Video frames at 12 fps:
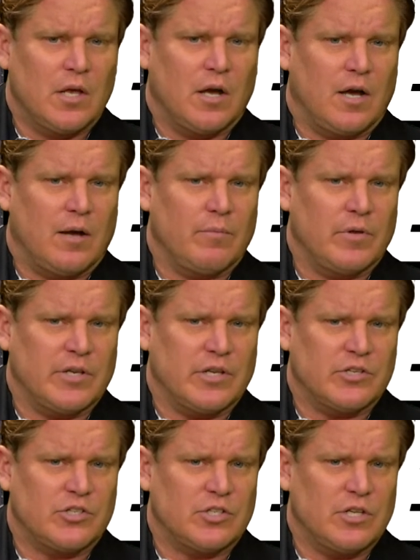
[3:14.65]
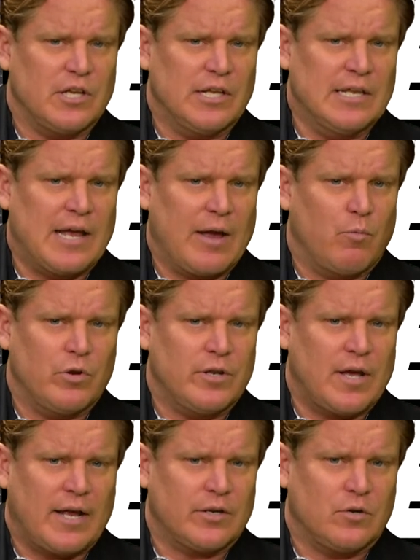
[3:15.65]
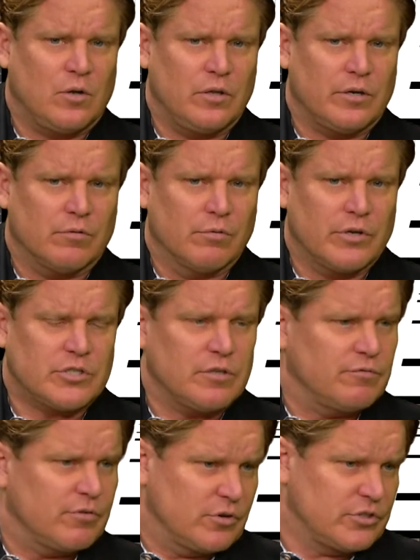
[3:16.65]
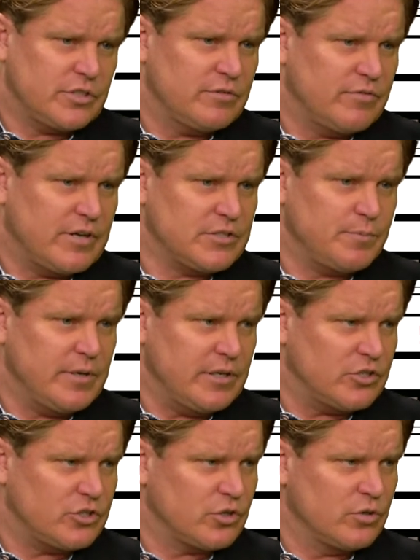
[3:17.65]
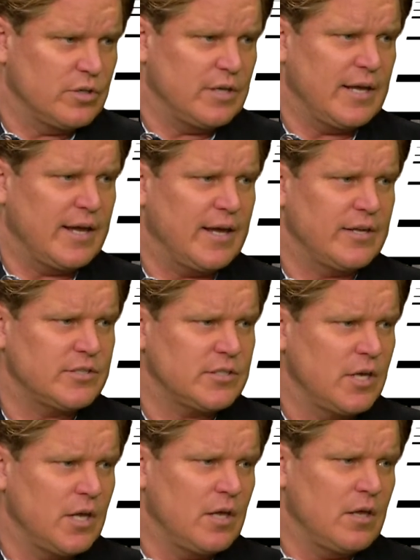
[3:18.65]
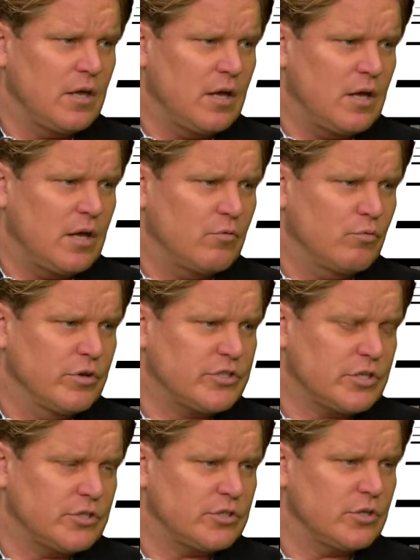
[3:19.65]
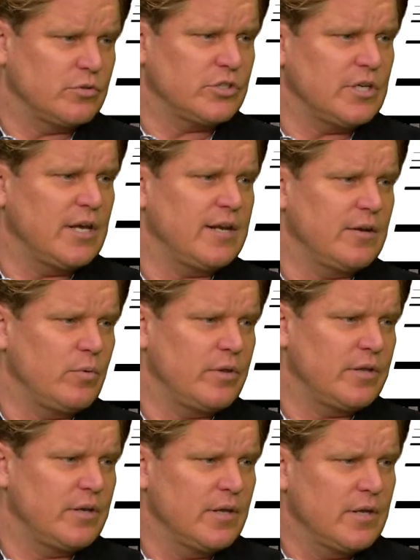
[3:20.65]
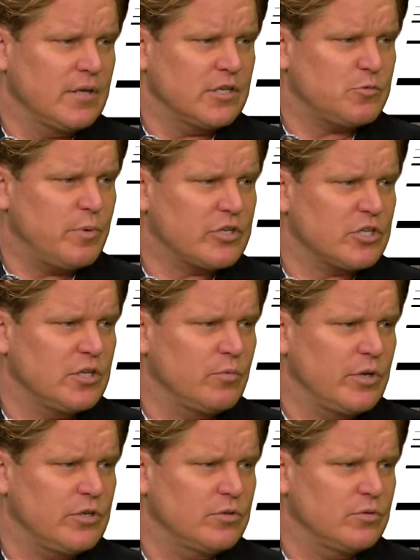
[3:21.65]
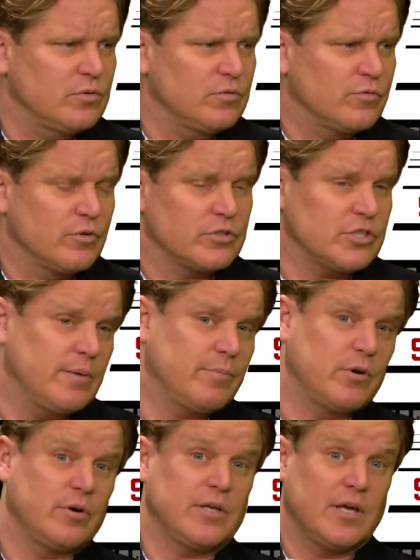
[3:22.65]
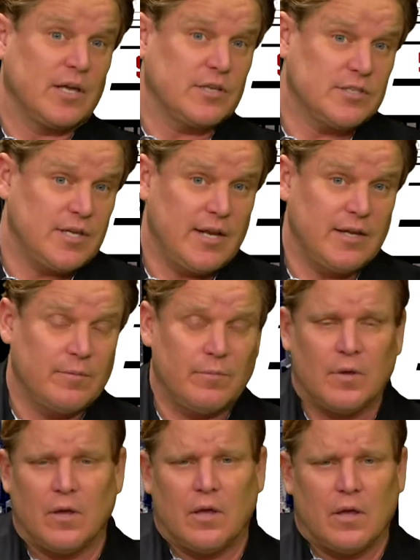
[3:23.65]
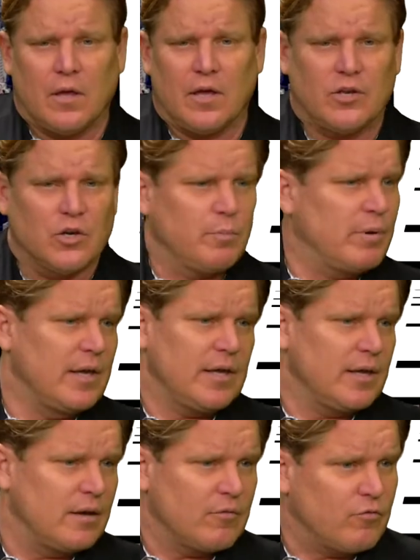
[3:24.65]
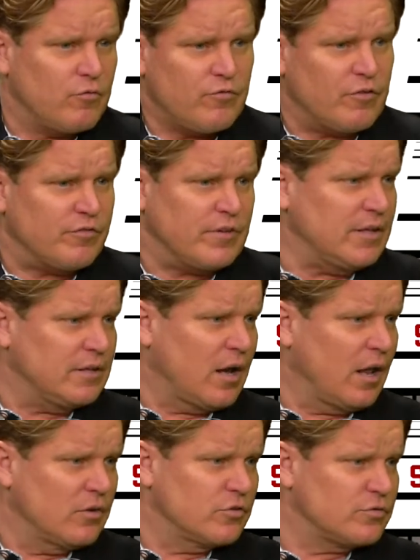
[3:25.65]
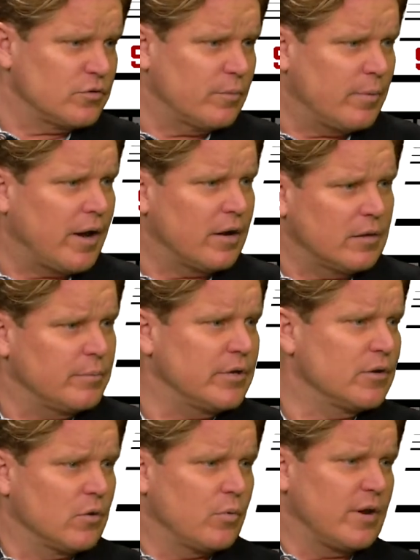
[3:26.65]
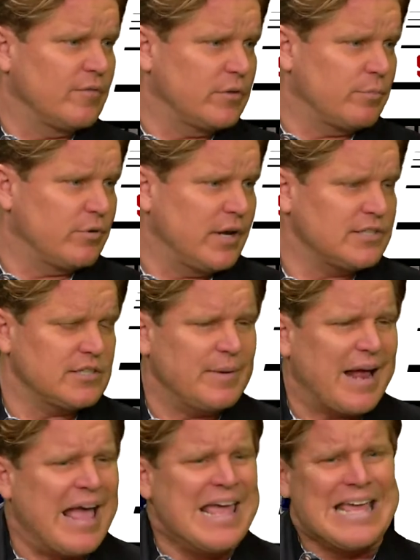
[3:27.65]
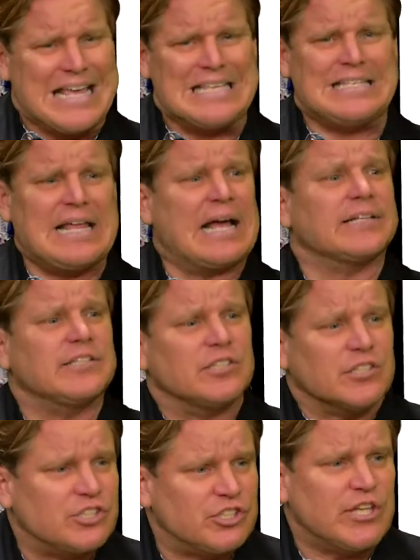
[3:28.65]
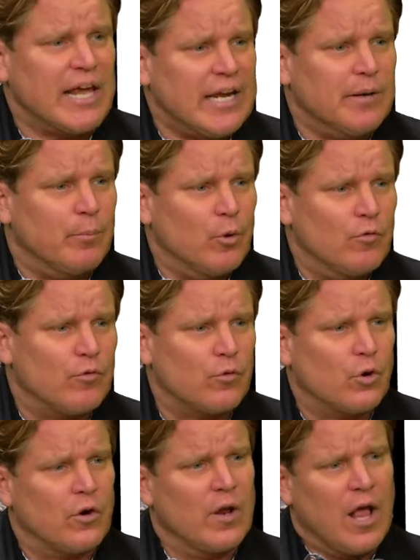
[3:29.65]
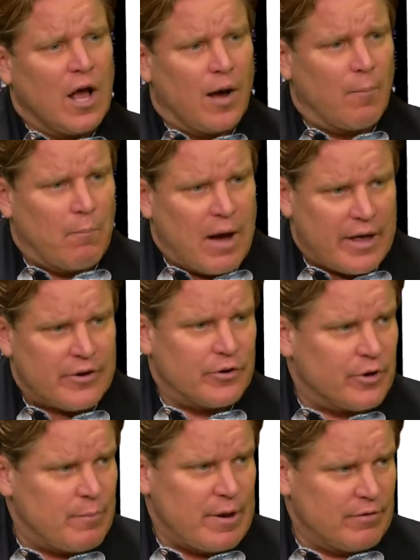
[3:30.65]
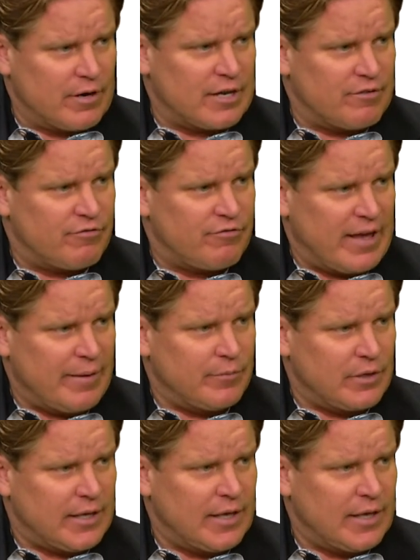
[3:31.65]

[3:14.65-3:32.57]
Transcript: I would not call it a risk-averse investment. It certainly has risk associated with it, especially when you, for example, go to Yankee Stadium and you're paying $15 for a bottle of beer or whatever the price. Mm-hmm. I mean, is that sustainable for a modern American family?